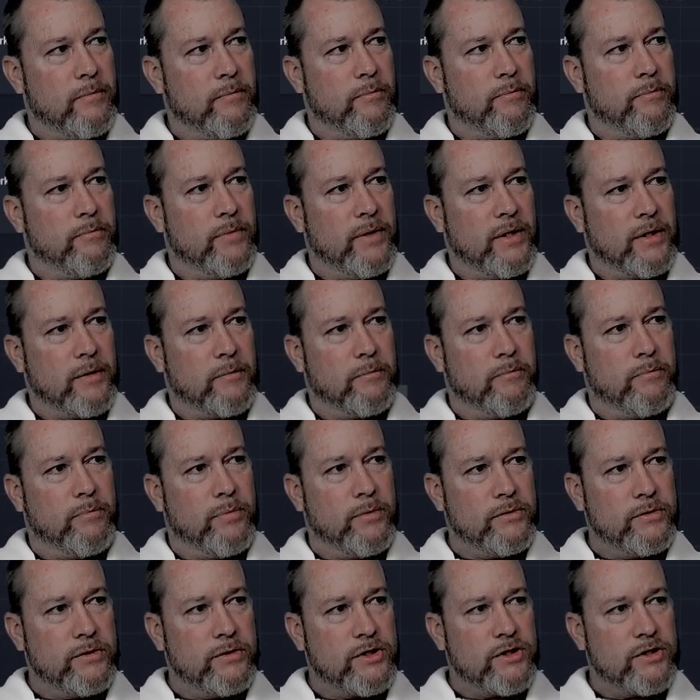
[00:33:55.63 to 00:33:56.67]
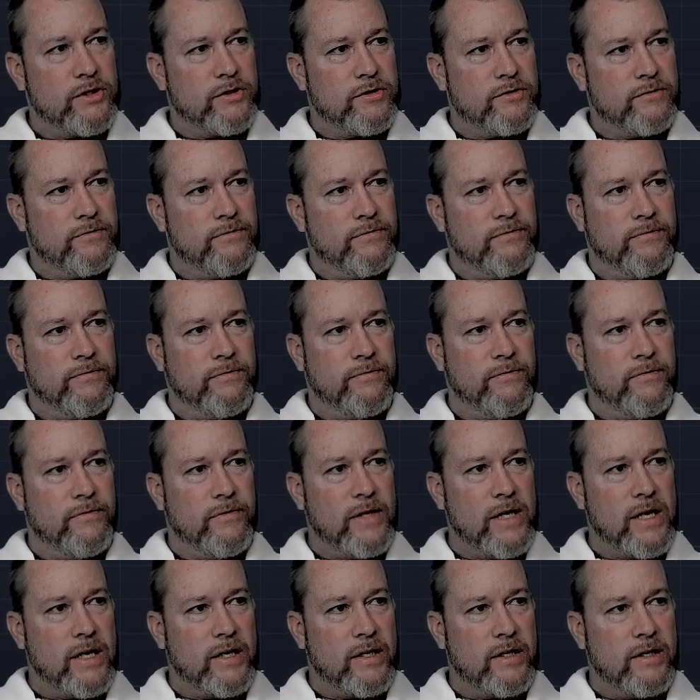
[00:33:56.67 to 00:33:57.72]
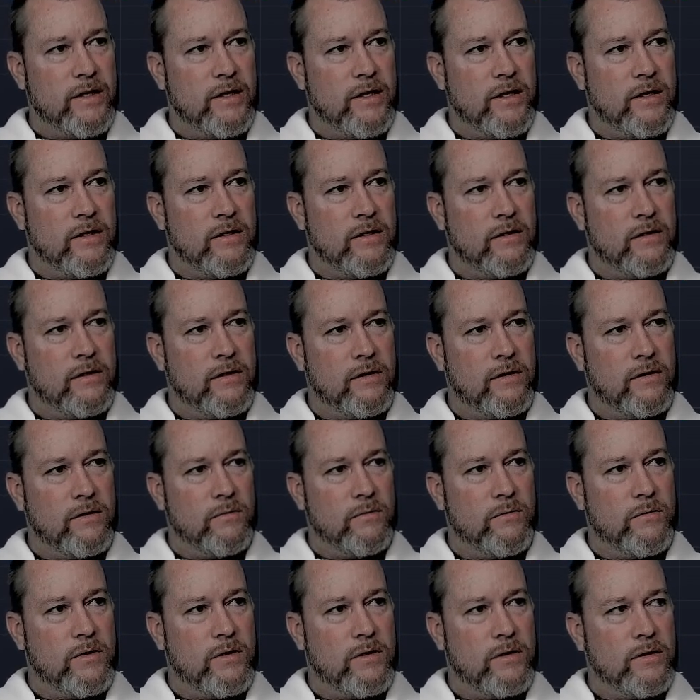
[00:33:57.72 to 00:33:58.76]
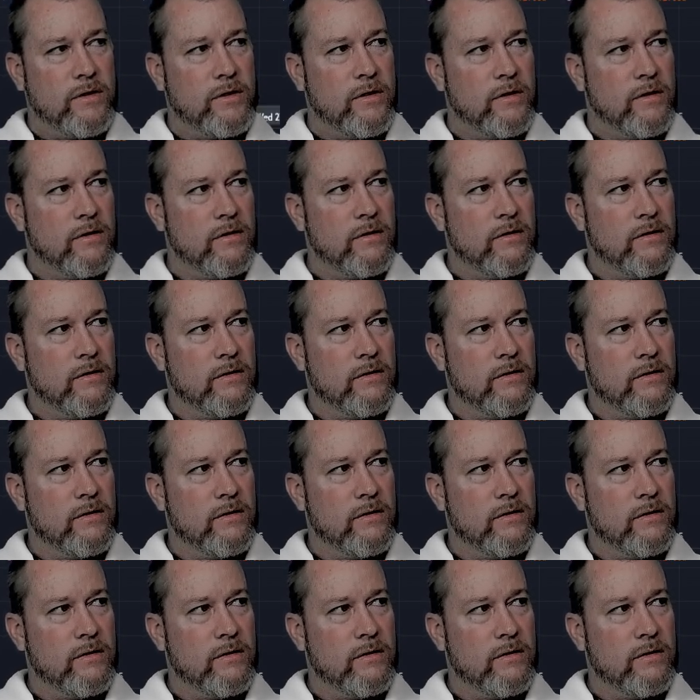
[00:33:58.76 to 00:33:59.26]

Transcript: like bullish, flaggy kind of thing going on here.